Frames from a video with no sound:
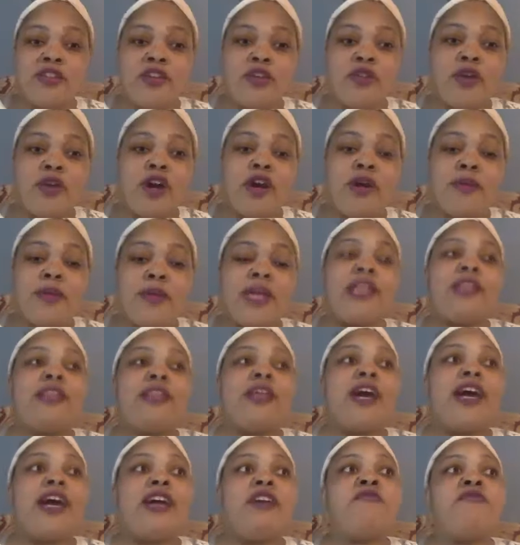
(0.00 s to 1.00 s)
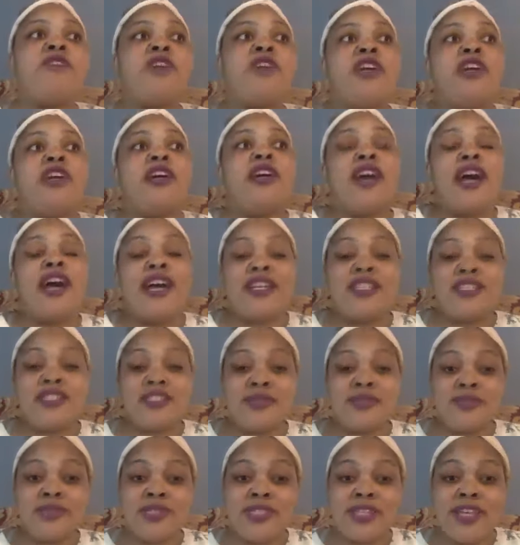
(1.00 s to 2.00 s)
you know, all my life. I
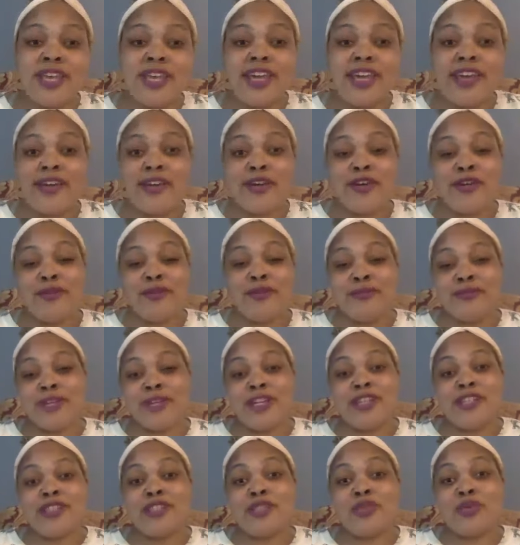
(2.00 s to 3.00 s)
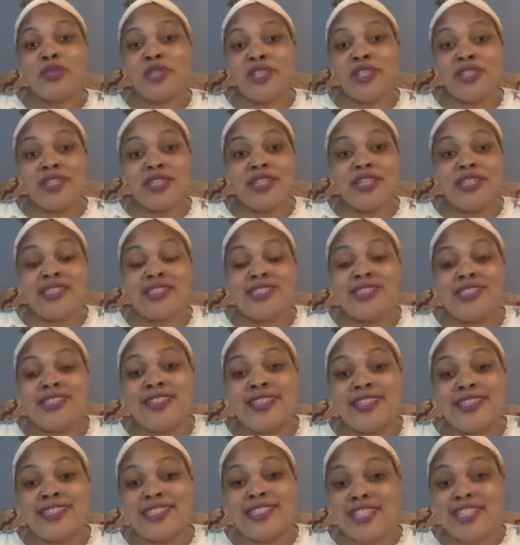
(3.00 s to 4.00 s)
just was like, oh, I'm gonna tweet this
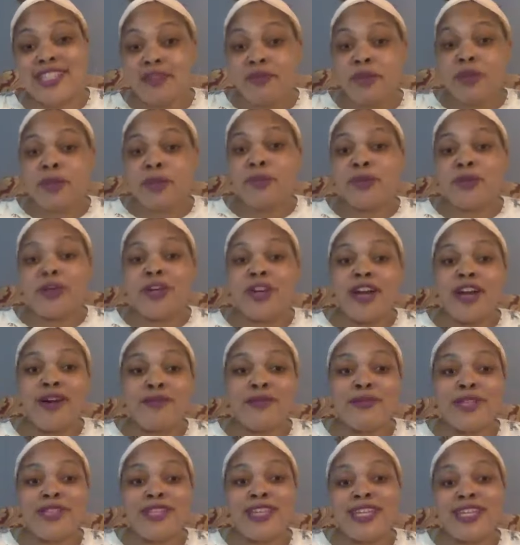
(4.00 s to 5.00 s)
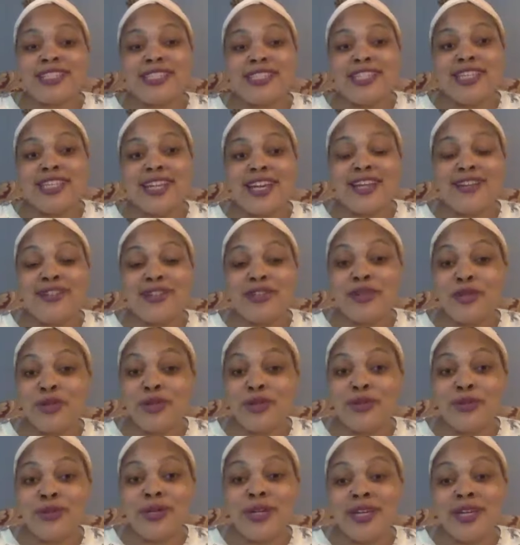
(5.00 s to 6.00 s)
and see if people come, and next thing I
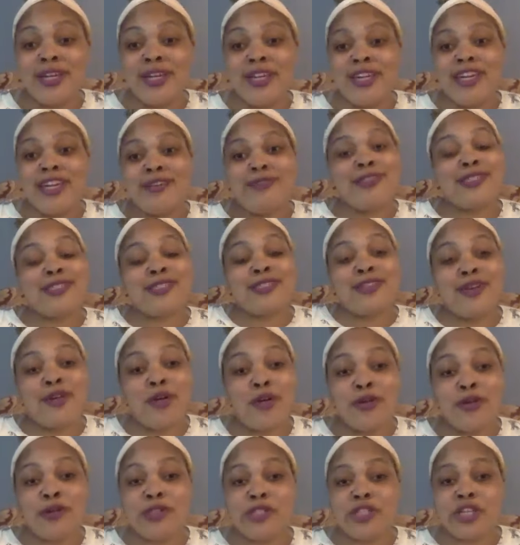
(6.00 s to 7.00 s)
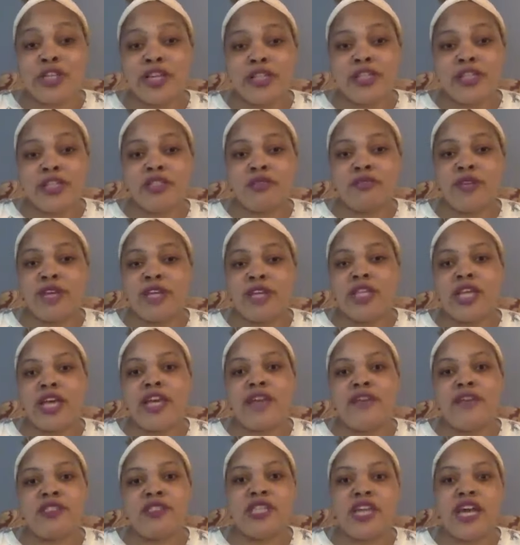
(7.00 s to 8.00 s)
knew, it was a whole change in my
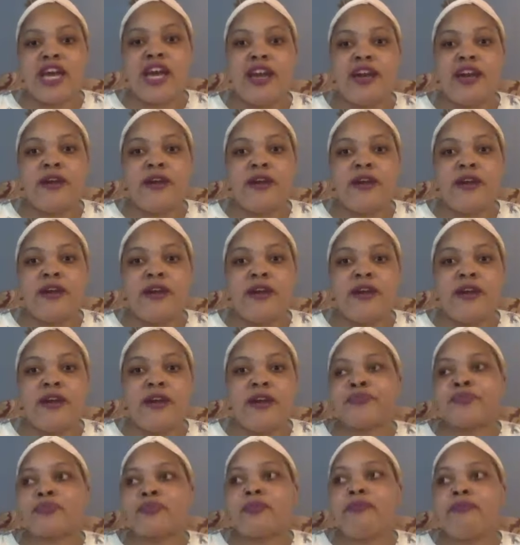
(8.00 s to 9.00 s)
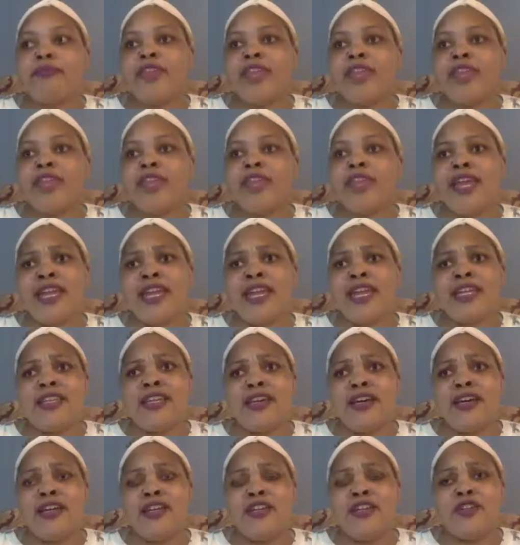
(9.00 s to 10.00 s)
lifestyle.
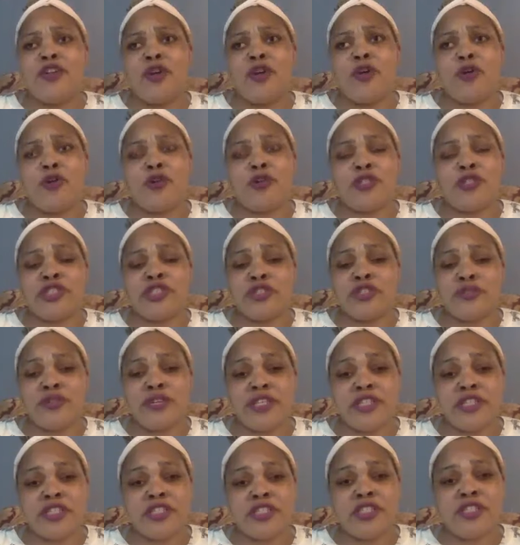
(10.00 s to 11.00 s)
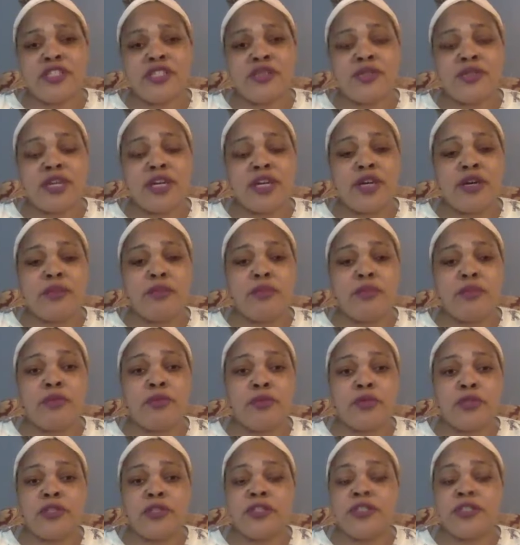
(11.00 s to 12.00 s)
And, you know, older generations,
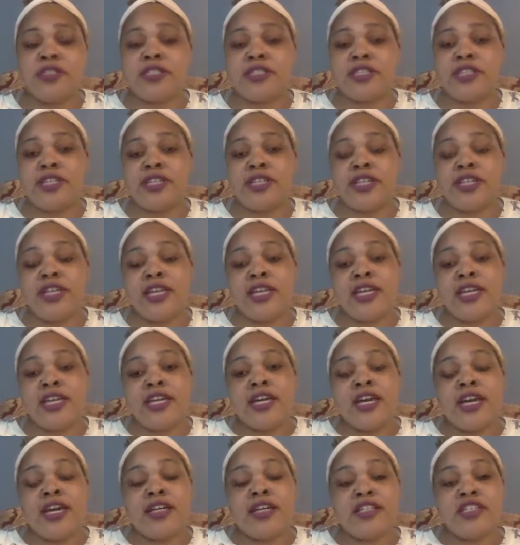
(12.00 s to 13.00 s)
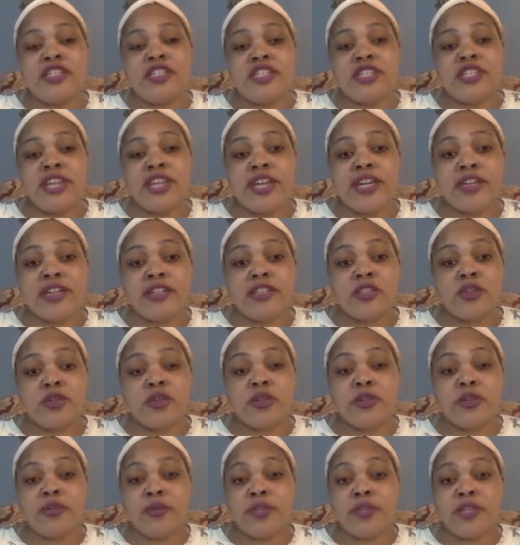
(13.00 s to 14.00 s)
boomers and Gen X only
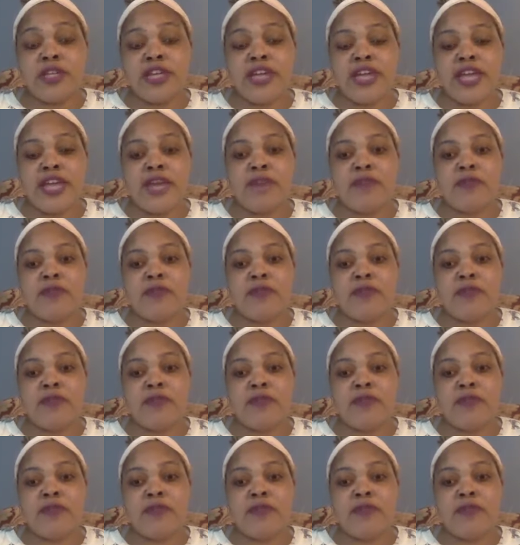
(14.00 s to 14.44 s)
really came